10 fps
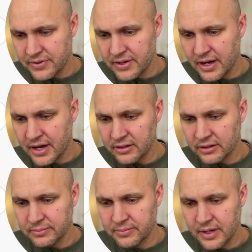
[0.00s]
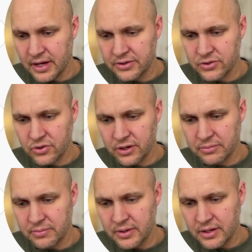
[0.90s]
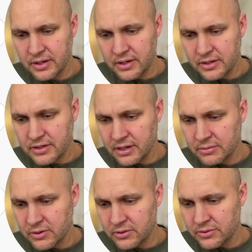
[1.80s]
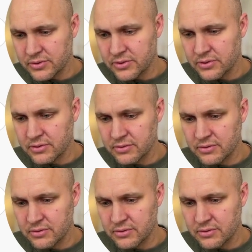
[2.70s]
title, how to scrape time codes